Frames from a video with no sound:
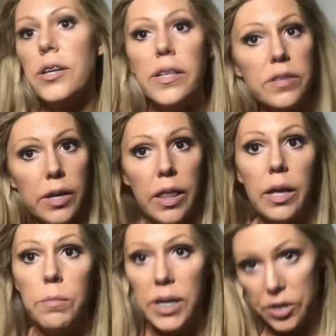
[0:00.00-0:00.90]
it's
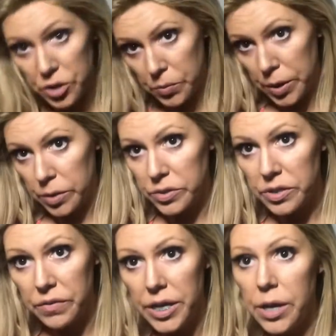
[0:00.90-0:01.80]
killing me to post a
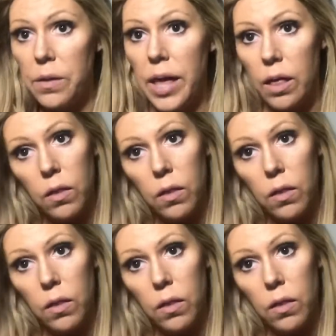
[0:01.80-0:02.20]
video that